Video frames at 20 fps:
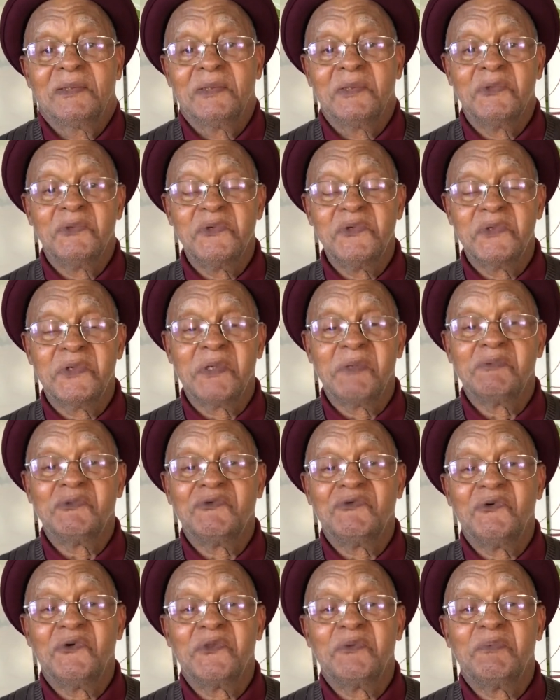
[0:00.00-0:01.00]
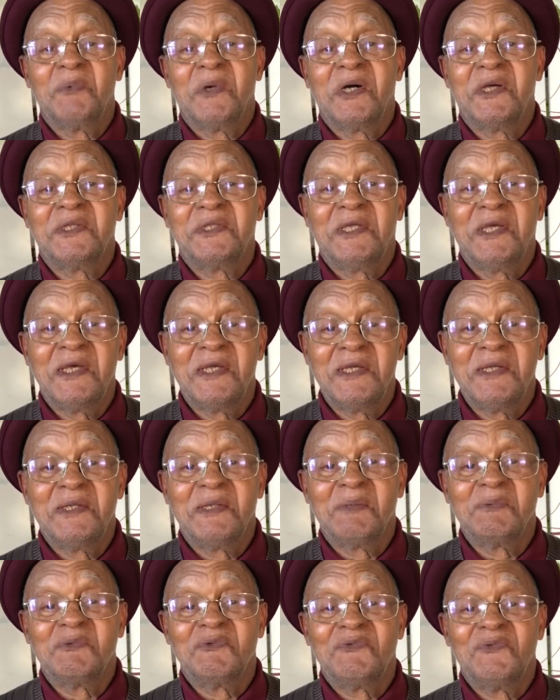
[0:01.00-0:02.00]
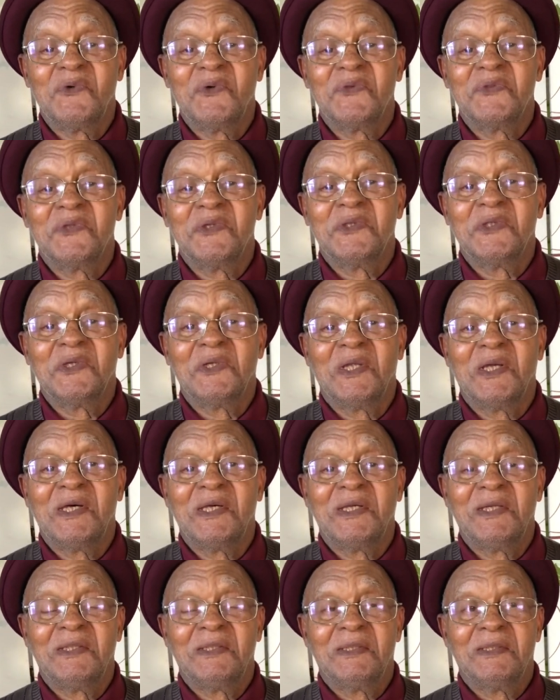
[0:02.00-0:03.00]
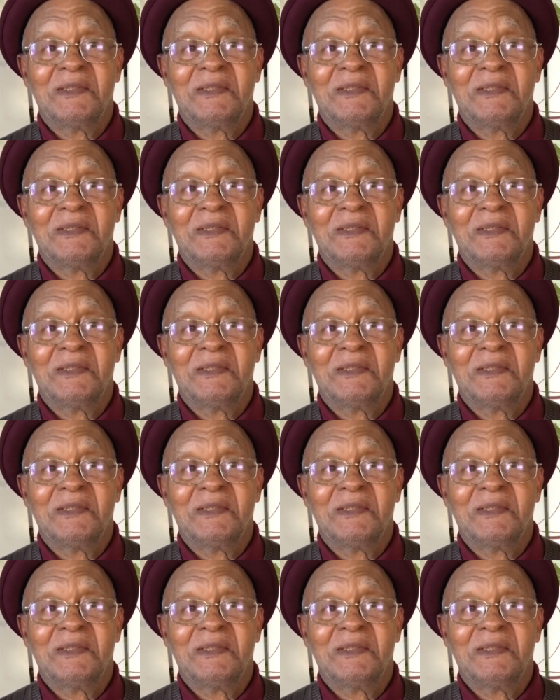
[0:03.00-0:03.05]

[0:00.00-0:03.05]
Heru comes forth by day, comes forth in the light.